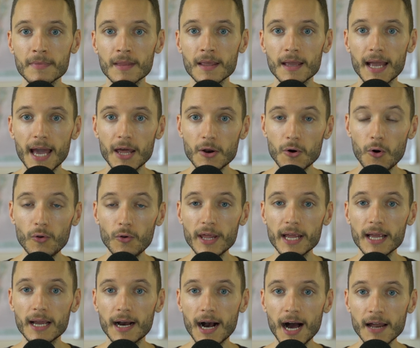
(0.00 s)
and
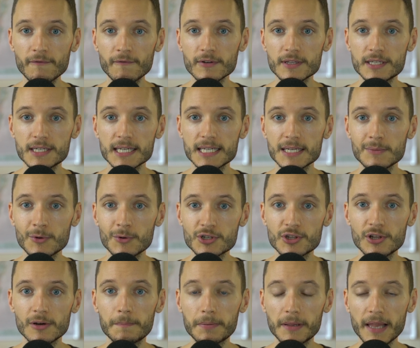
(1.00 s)
holding conferences in which
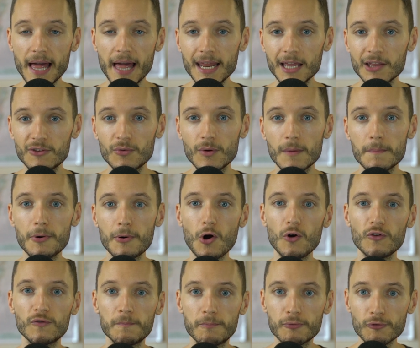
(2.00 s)
they're planning to
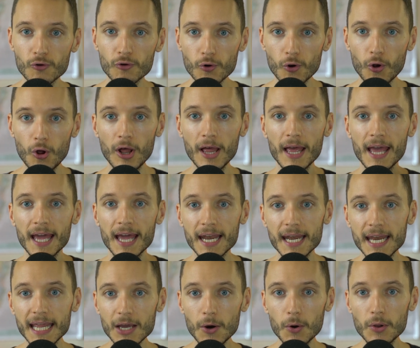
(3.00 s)
impose brutal
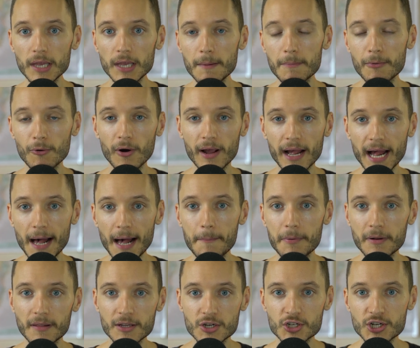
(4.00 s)
neoliberal
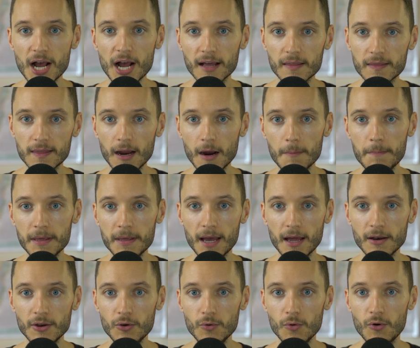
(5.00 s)
capitalist shock therapy
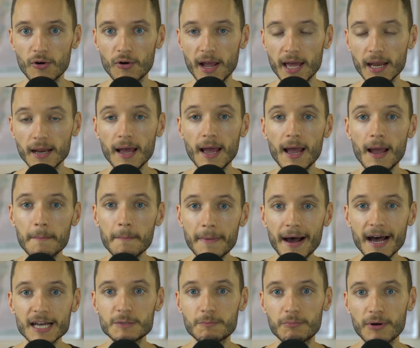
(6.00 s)
on Ukraine,
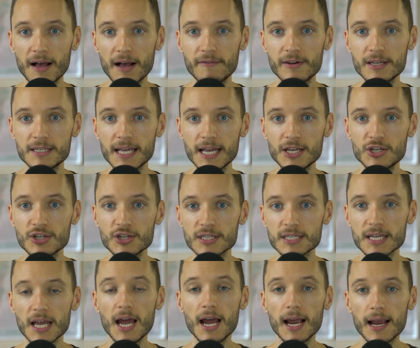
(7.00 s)
mass privatizations,
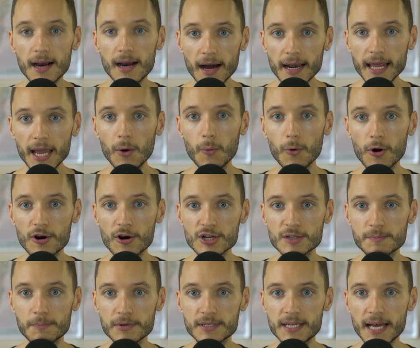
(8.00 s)
cutting workers'
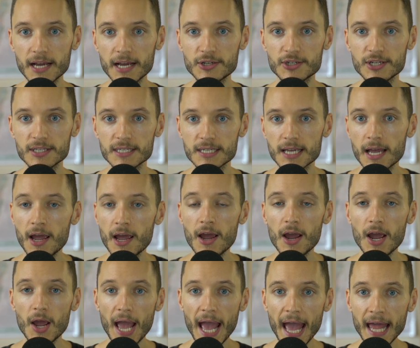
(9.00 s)
protections,
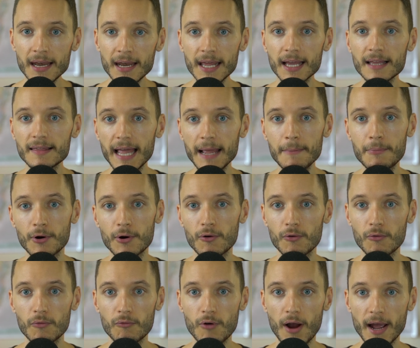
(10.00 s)
ending labor
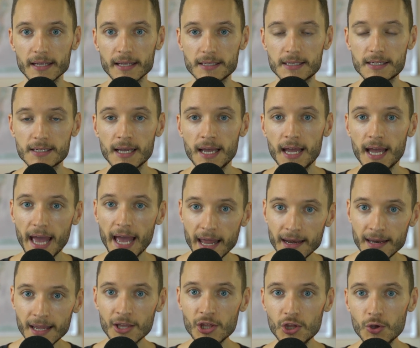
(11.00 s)
rights,
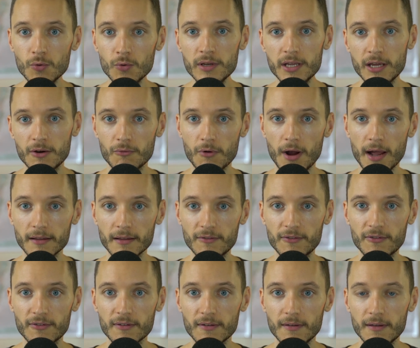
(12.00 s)
ending union rights.